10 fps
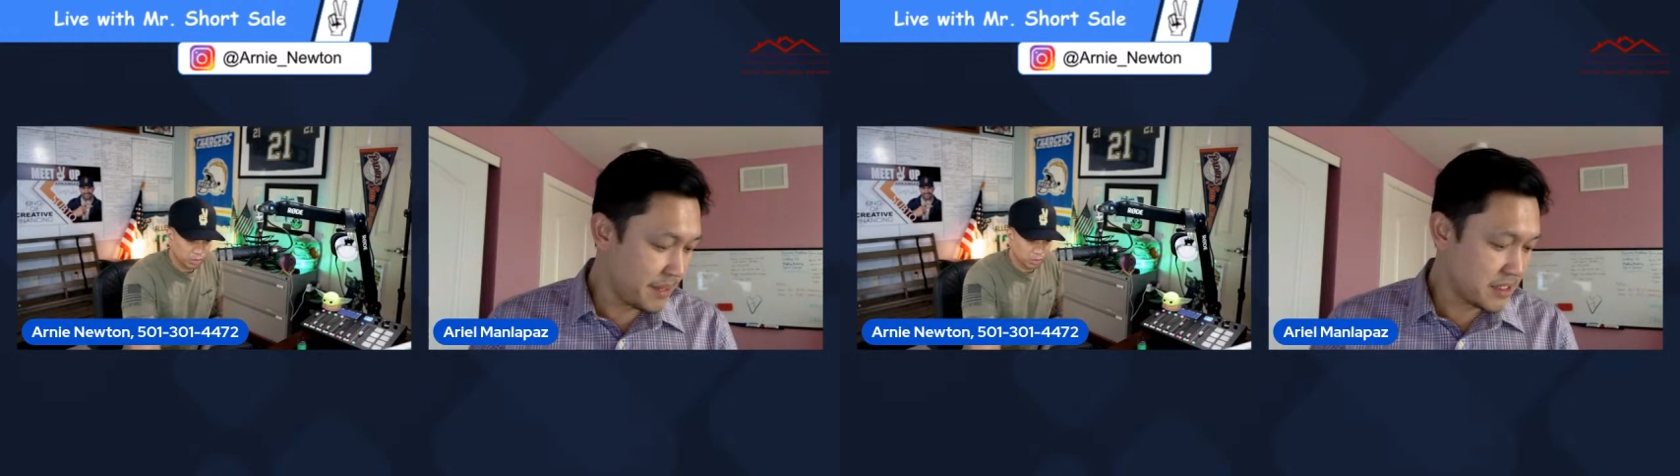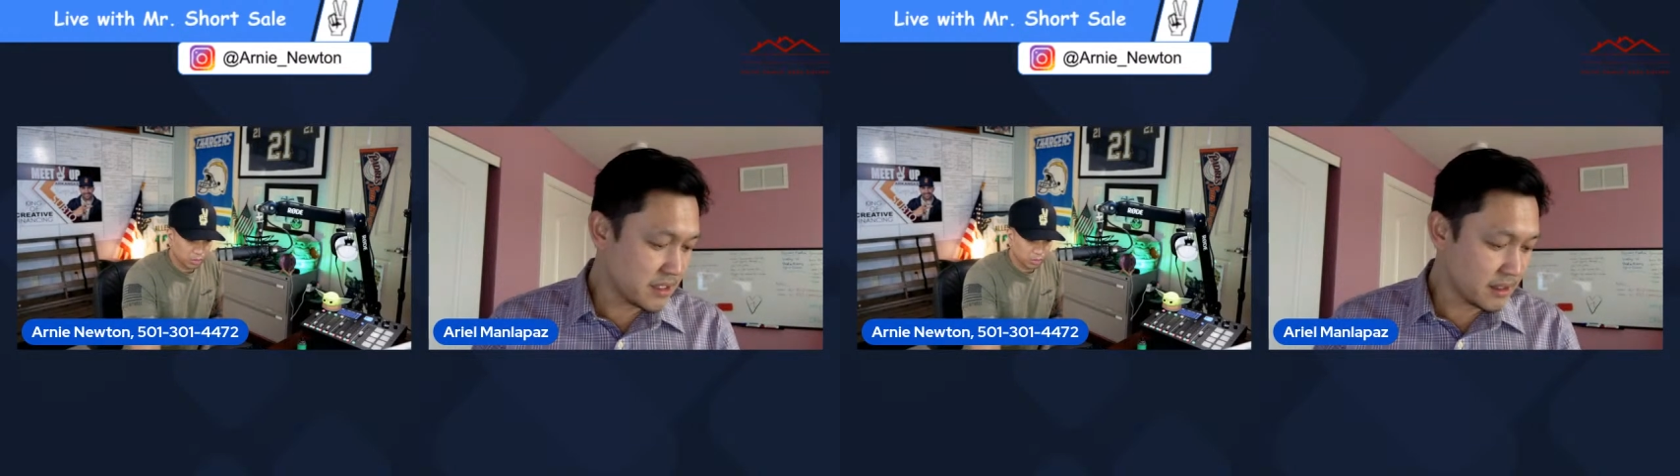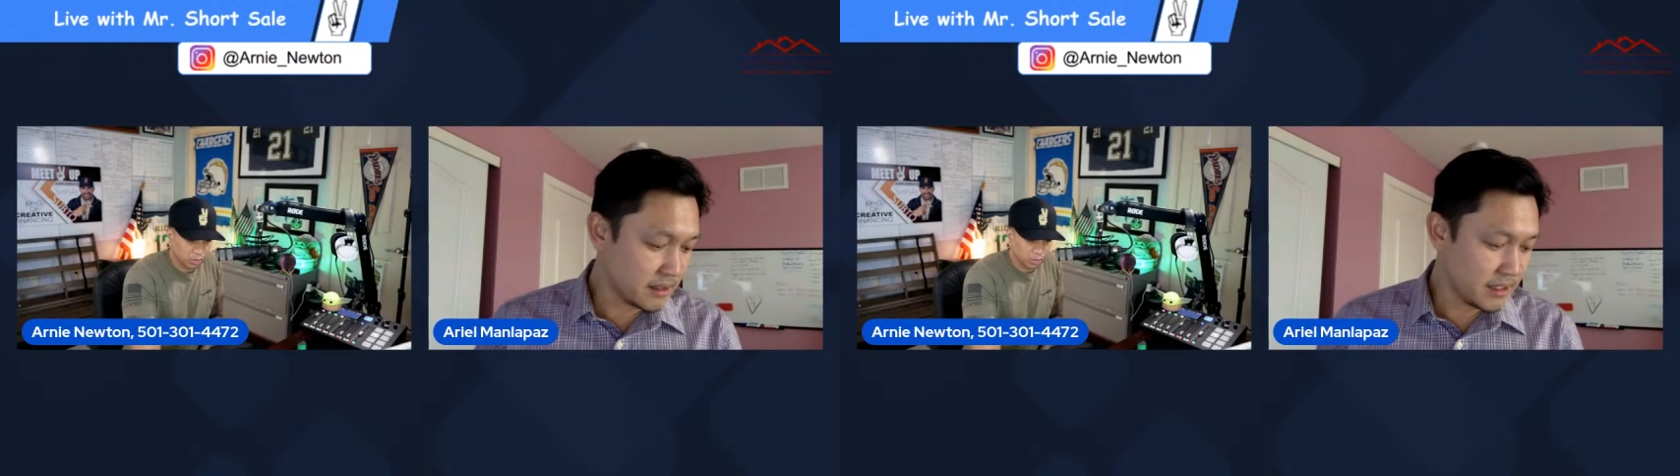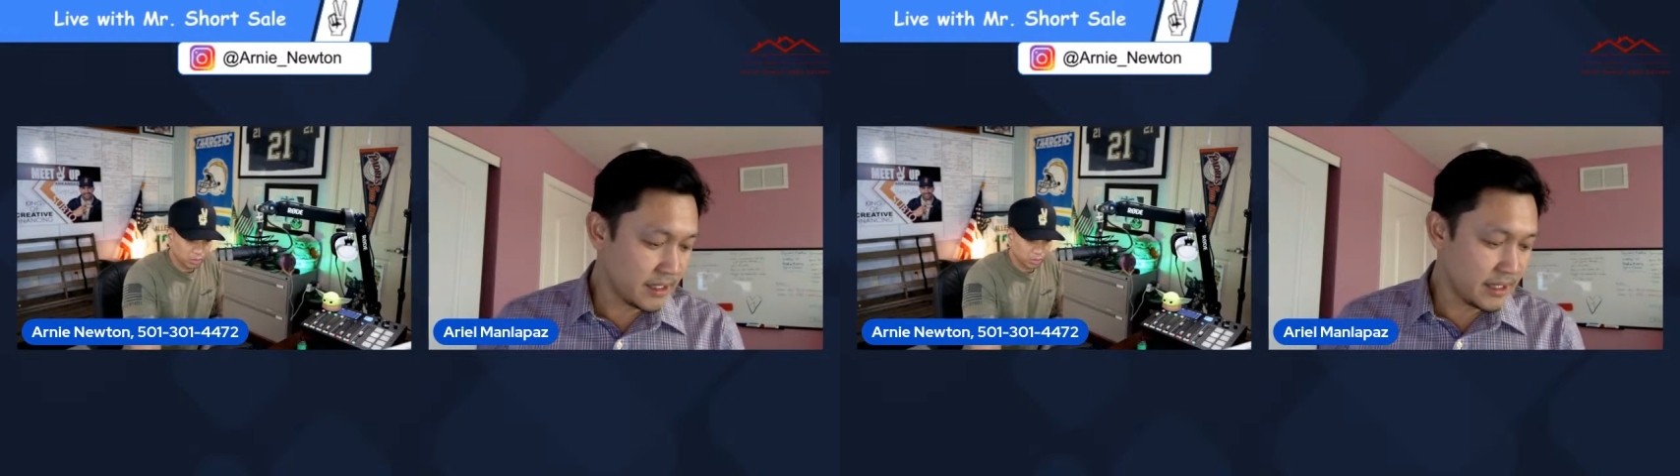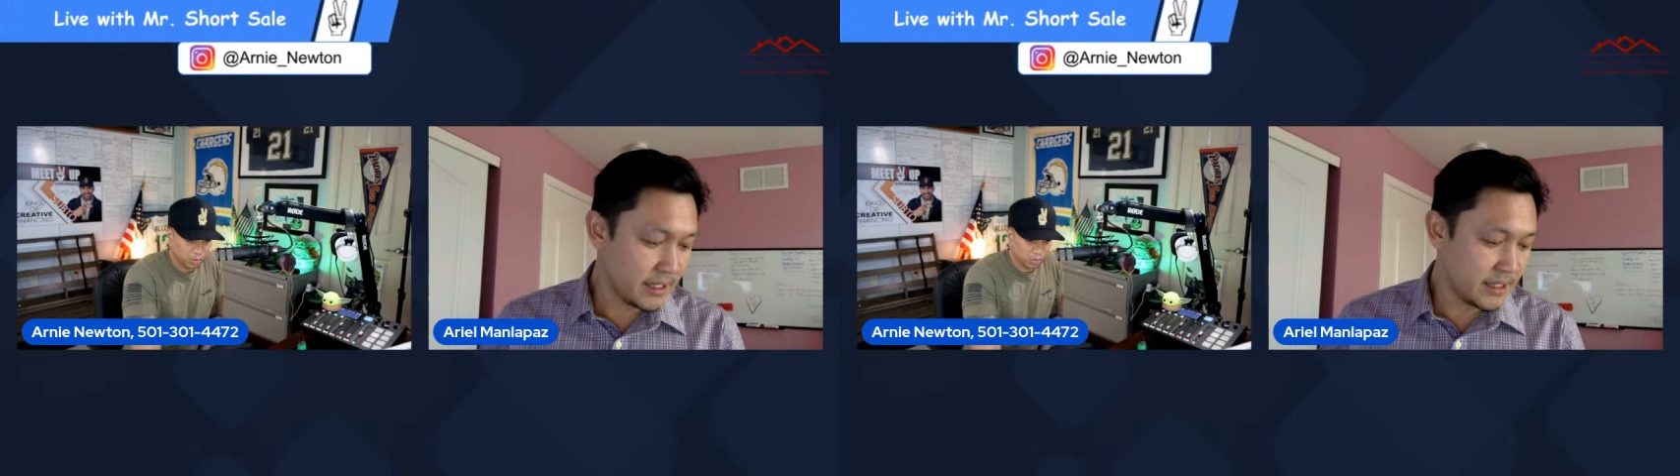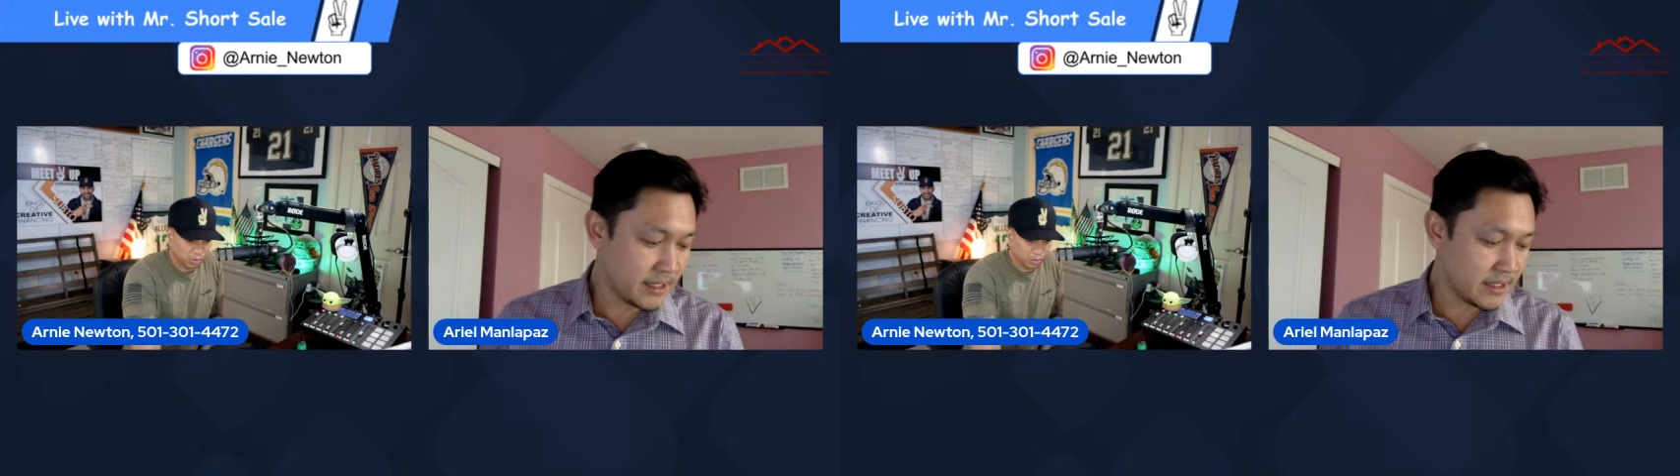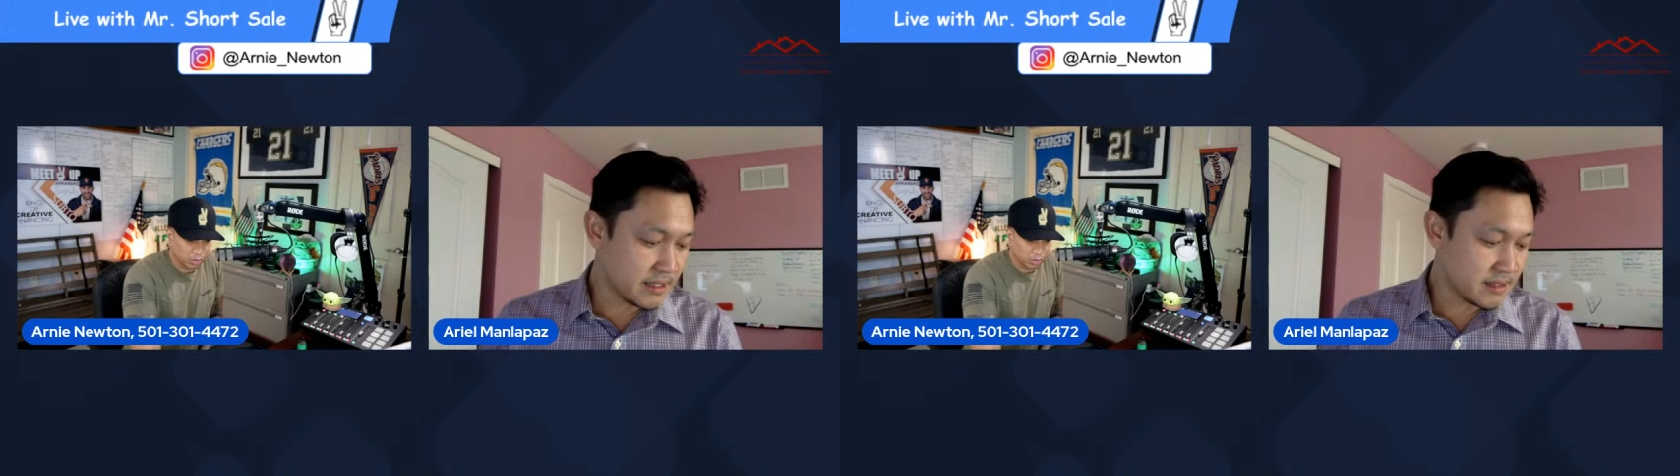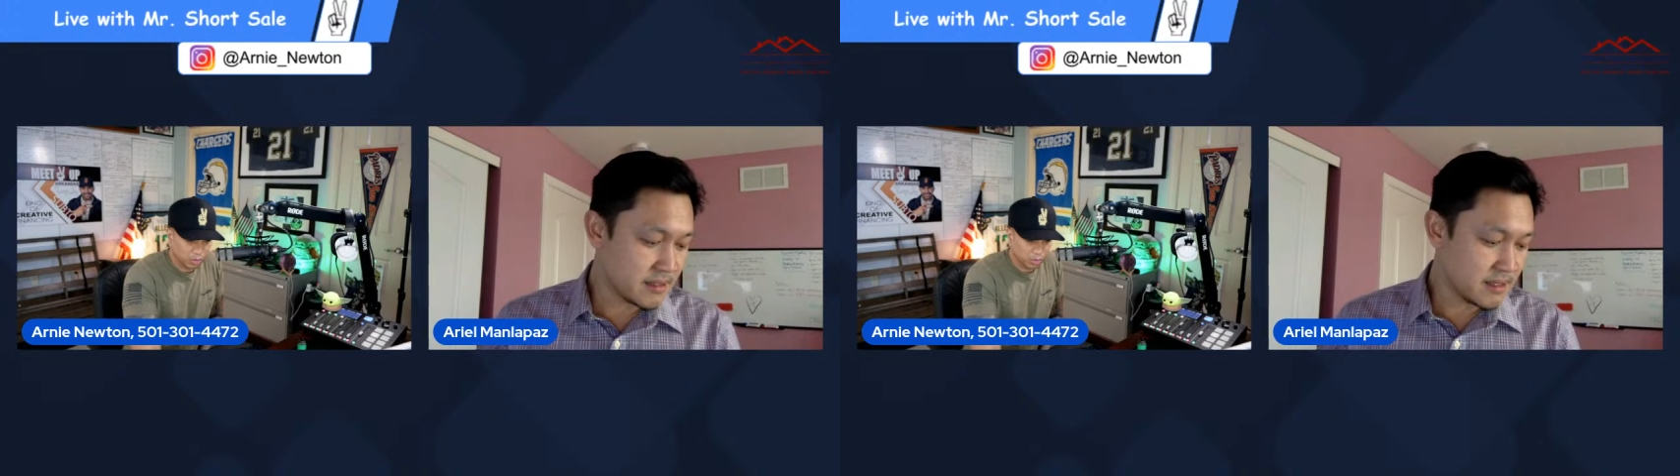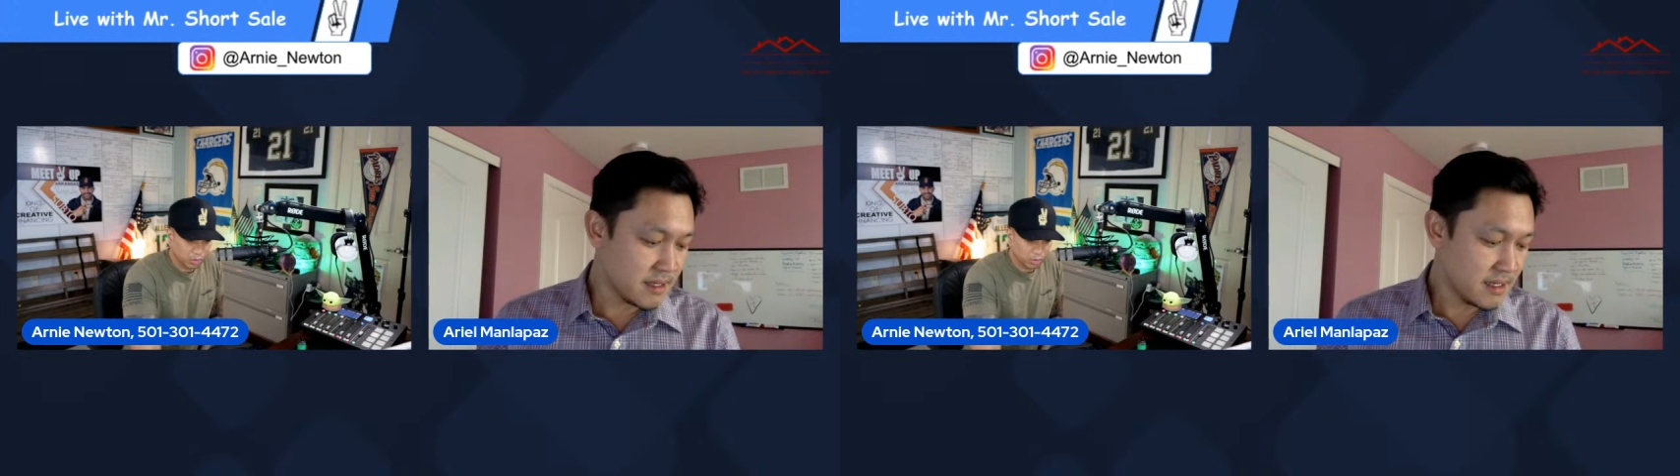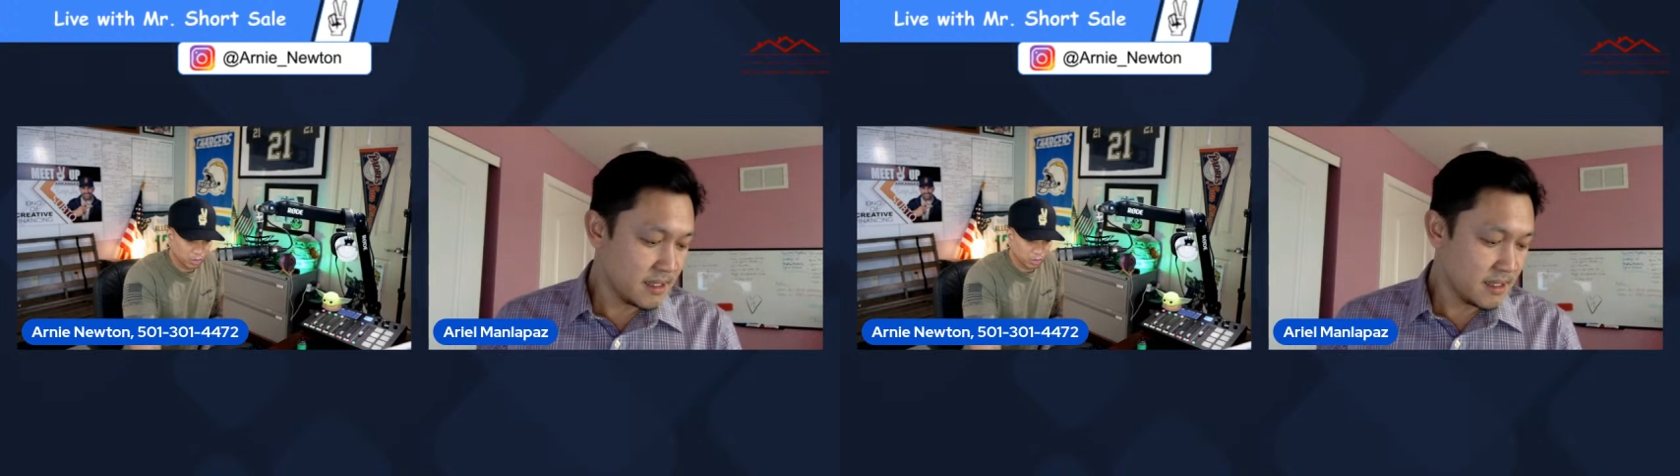basically is